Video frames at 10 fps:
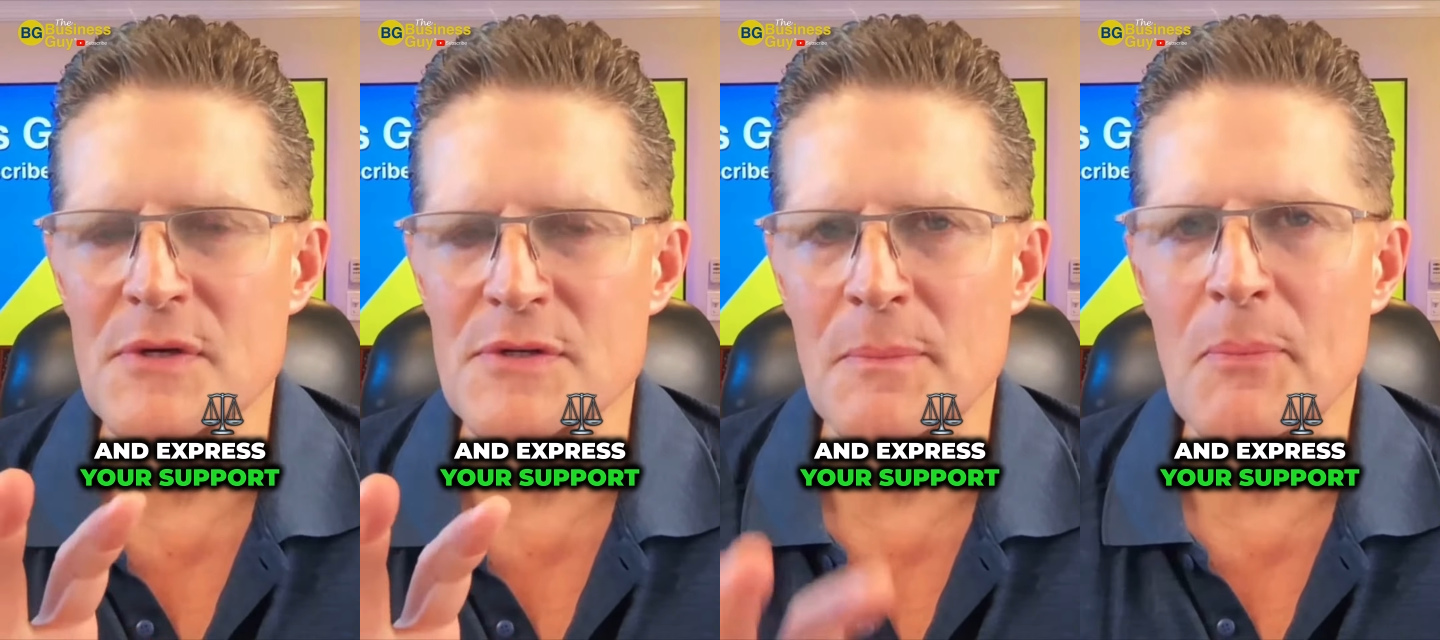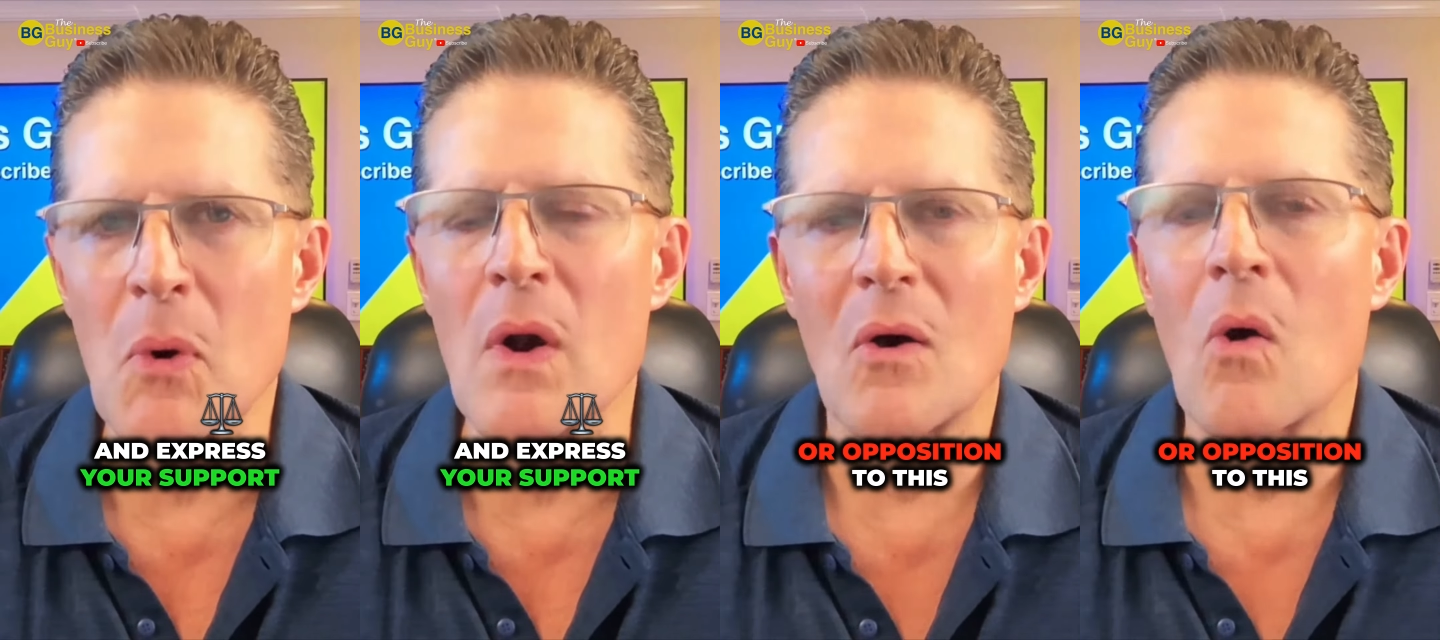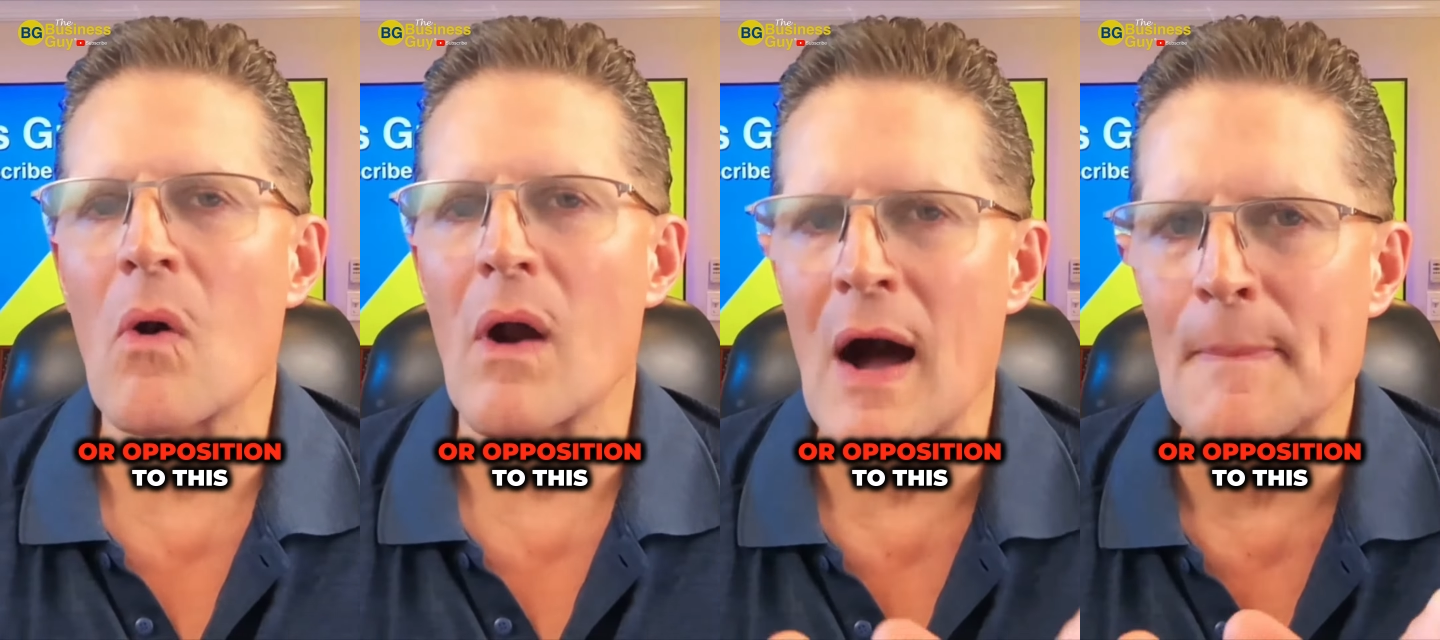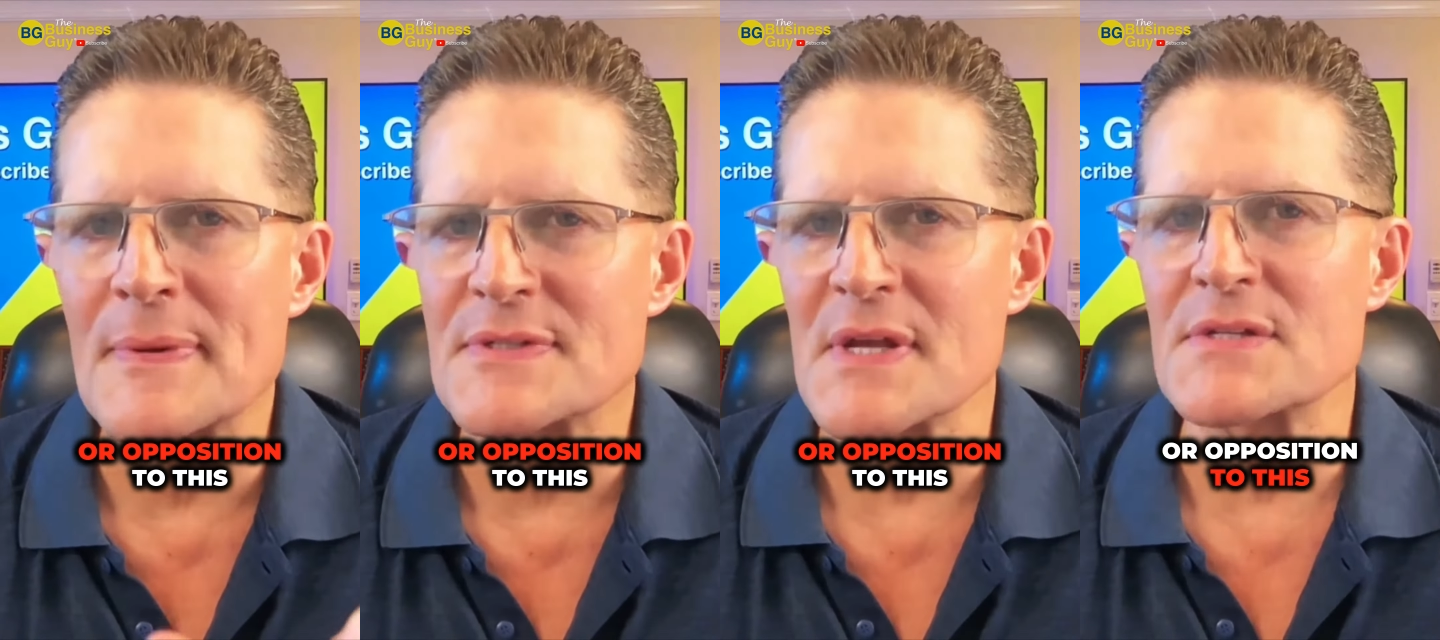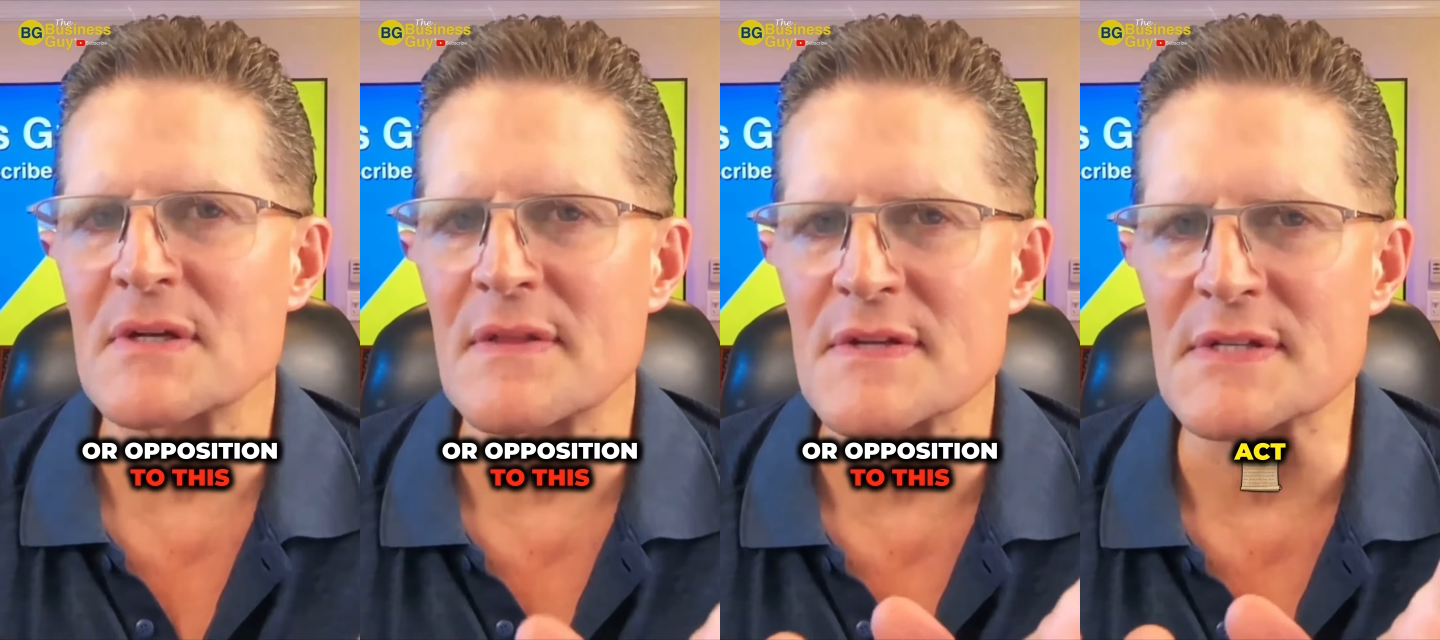your support or opposition
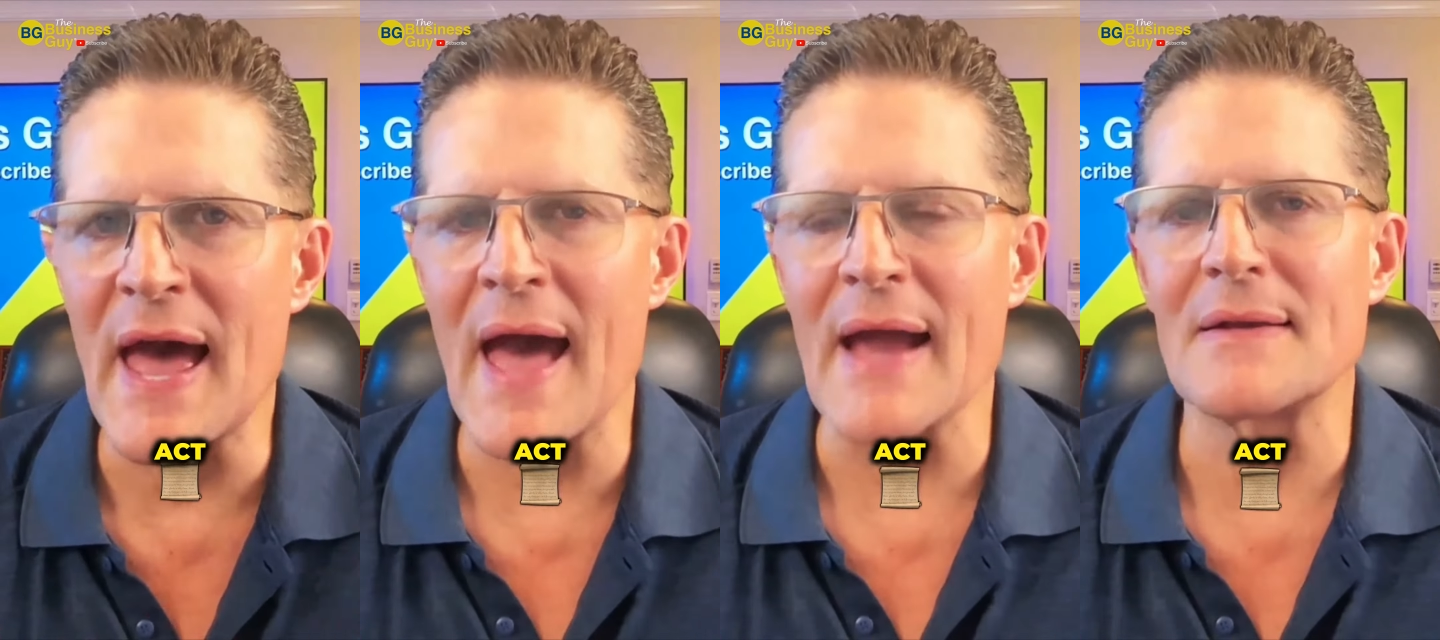to this act.